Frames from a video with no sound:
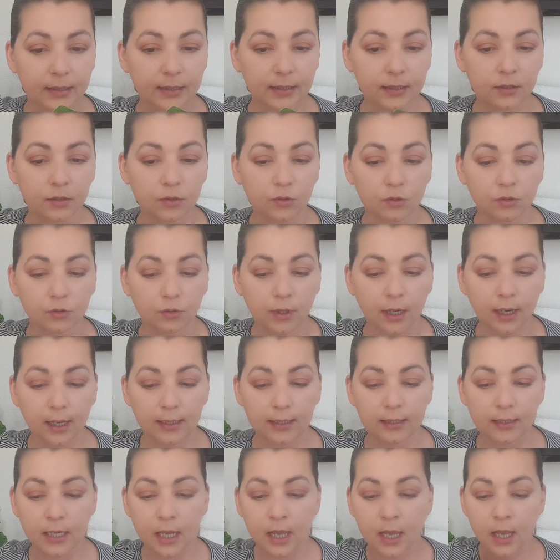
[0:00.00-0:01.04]
he's all right.
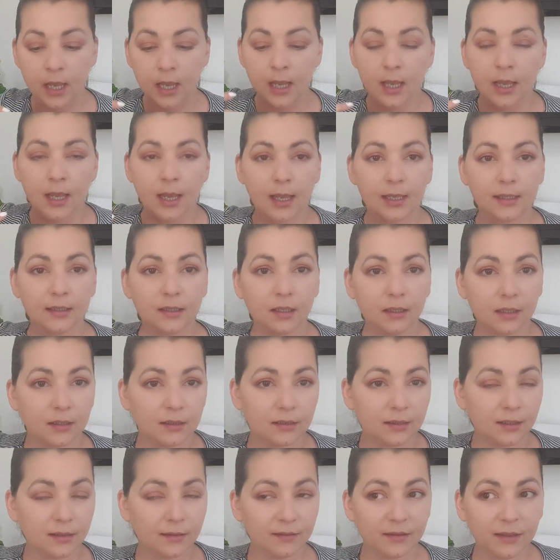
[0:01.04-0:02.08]
And
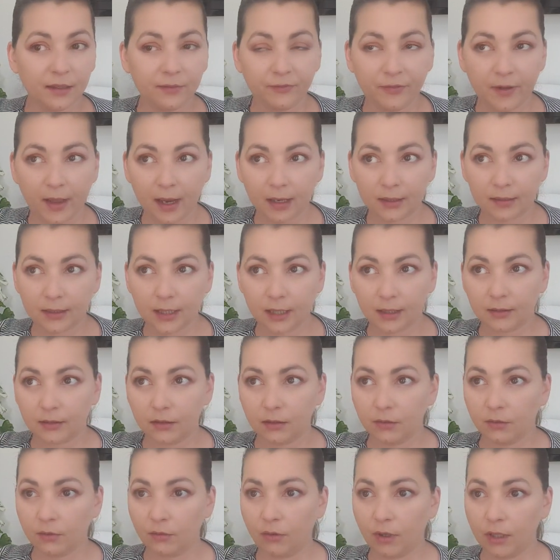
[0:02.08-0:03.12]
the fact that
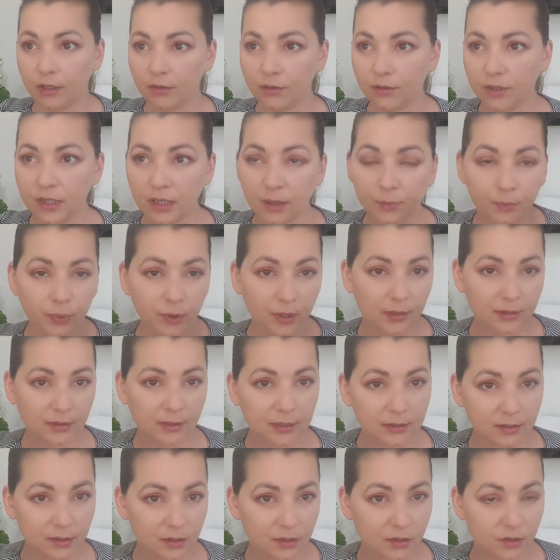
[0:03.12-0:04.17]
when you see a plant
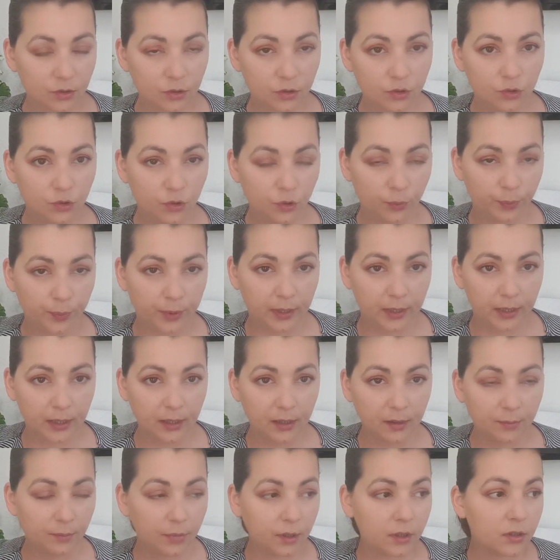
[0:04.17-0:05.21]
that it's
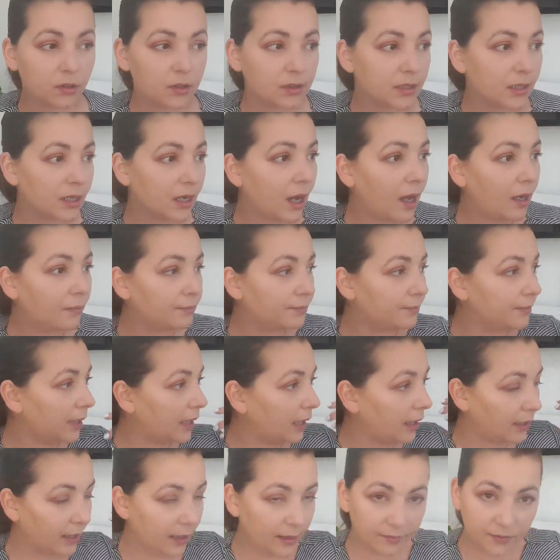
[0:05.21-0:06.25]
droopy, because
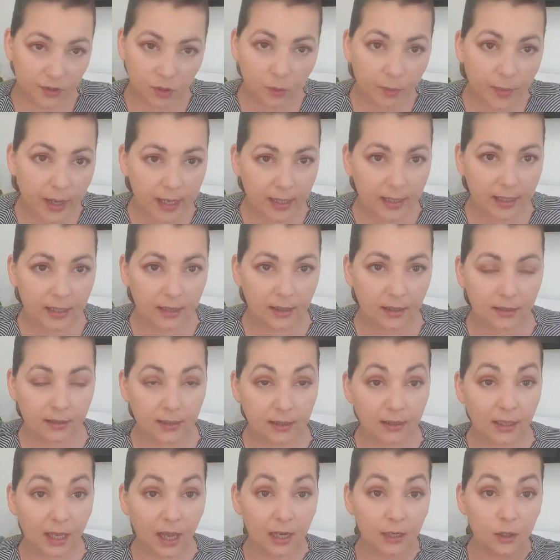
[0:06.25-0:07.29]
I have so many
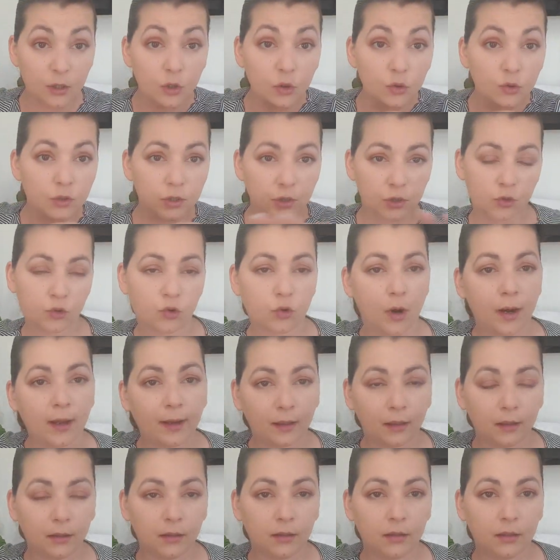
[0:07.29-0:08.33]
that I lose
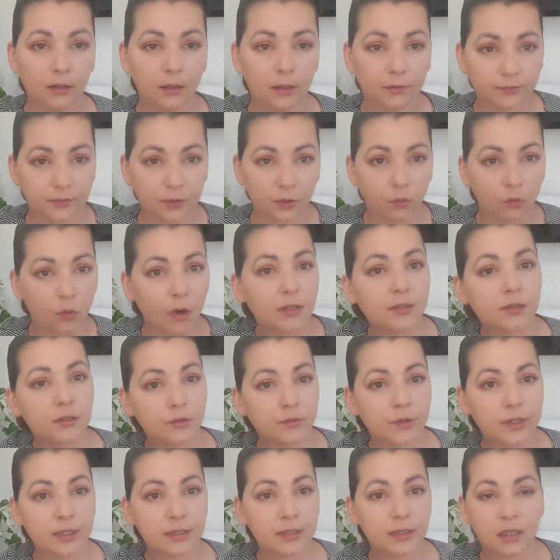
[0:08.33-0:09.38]
track of the
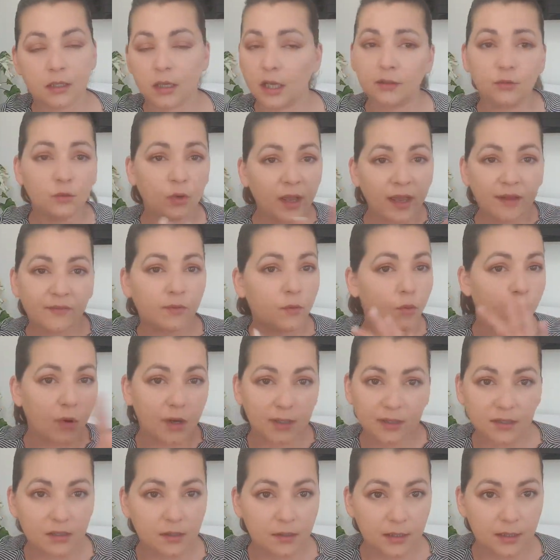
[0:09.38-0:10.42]
watering. I don't have a
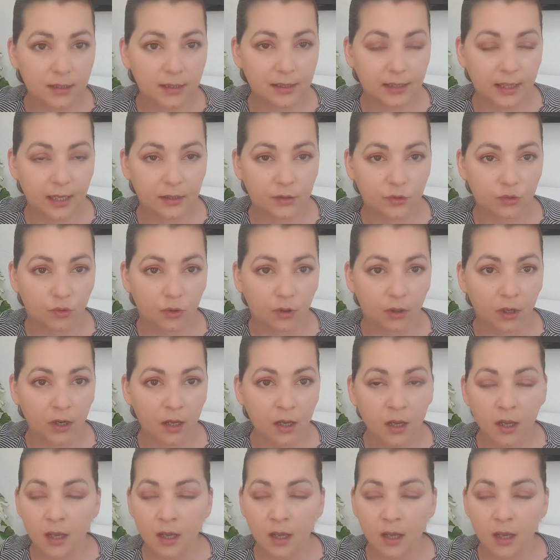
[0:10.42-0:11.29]
watering schedule.